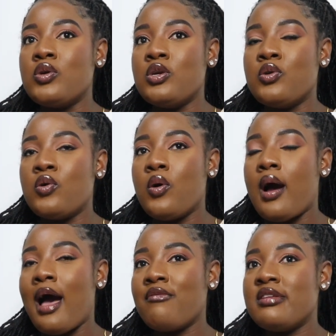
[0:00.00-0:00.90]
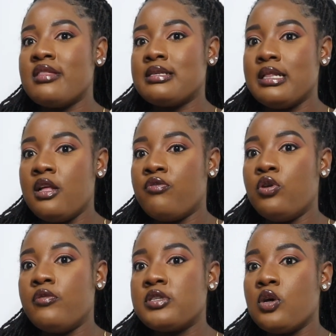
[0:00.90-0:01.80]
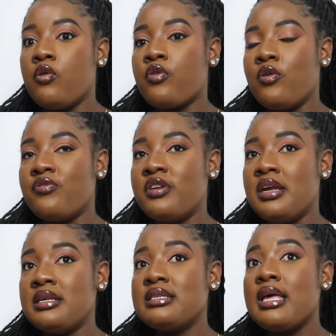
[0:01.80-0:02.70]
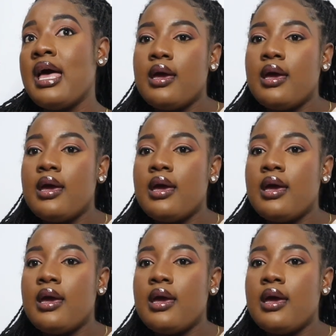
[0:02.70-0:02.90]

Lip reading: you know, having this level of self-confidence,